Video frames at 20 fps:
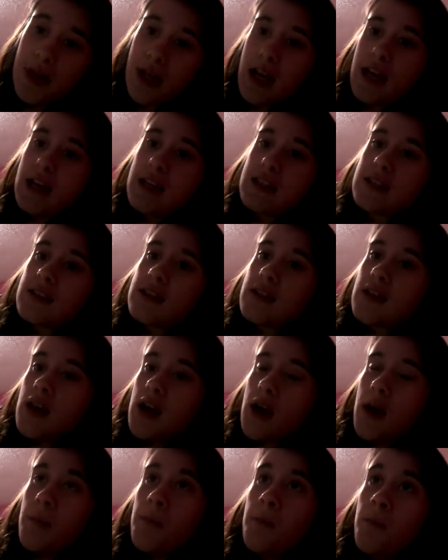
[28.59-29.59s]
you guys
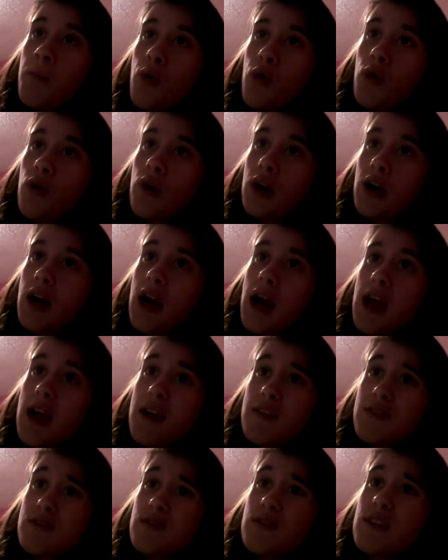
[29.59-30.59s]
more. I
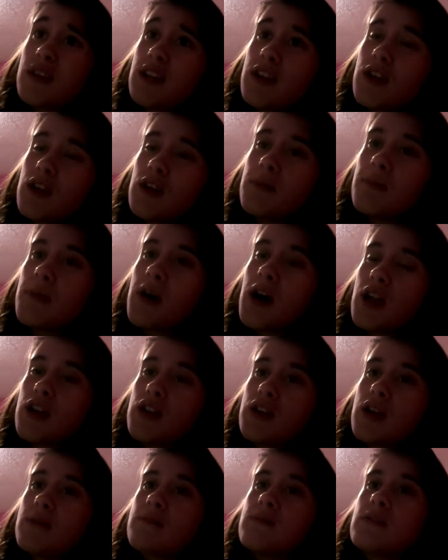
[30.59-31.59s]
haven't really heard
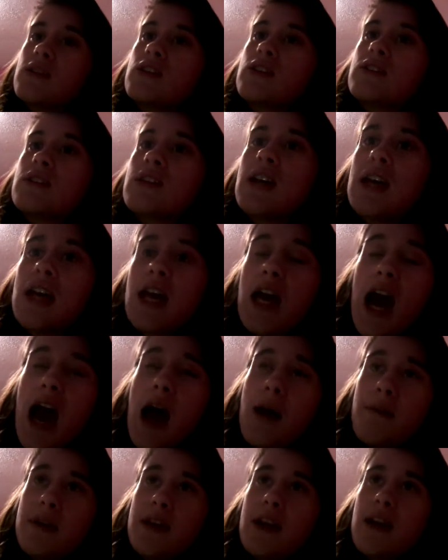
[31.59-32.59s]
much. I mean,
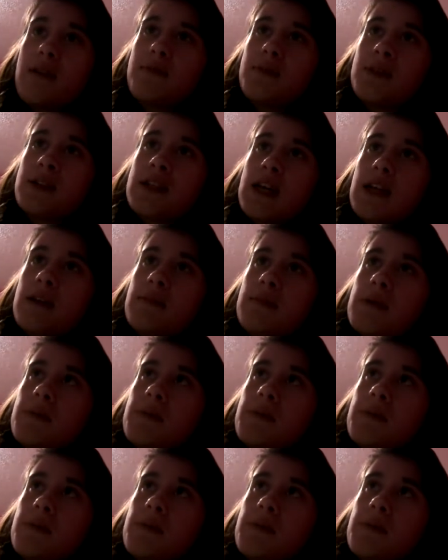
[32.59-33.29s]
I mean, I've been telling